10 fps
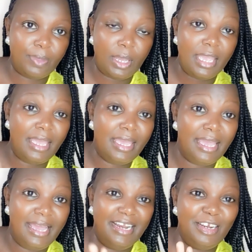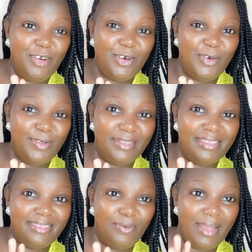Okay, I really don't know
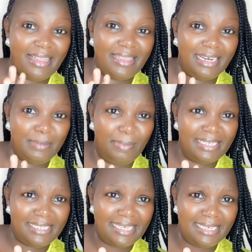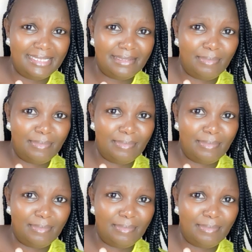where that place is,